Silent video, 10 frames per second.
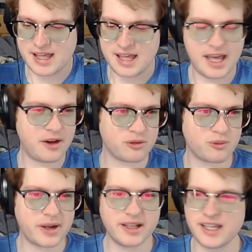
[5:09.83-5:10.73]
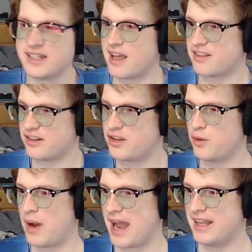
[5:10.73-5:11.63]
it really doesn't
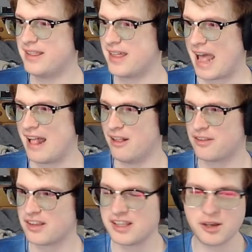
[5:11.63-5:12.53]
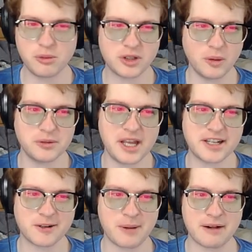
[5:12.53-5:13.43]
do anything else. You don't
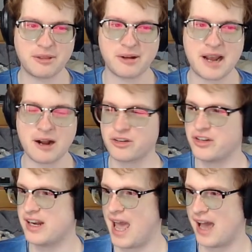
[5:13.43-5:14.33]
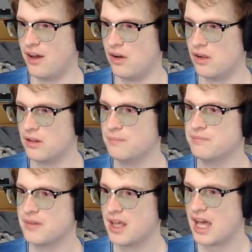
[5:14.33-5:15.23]
interact with your character sheet at all.
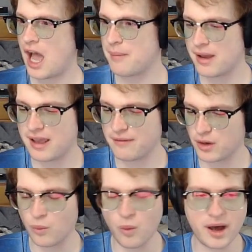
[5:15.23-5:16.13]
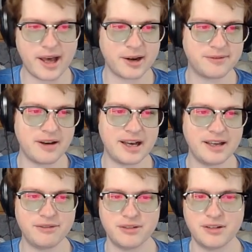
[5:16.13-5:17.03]
I might give it a 1 out of
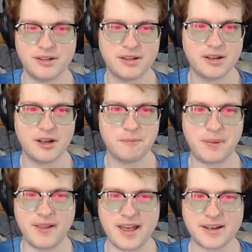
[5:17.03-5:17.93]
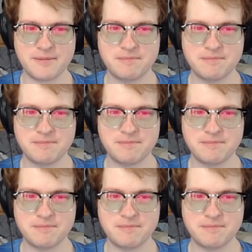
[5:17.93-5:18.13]
5. But like,